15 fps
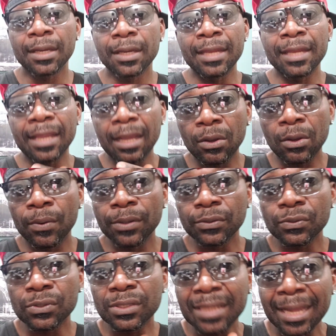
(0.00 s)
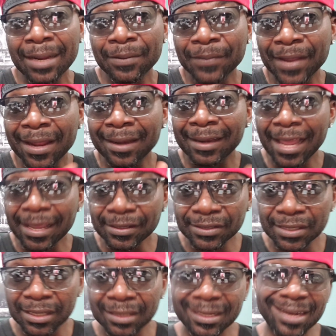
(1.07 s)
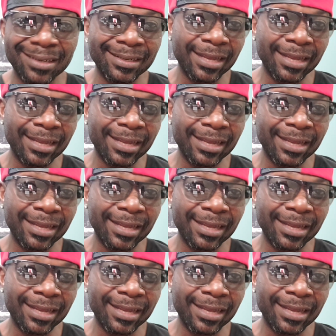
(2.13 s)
they are going to start realizing that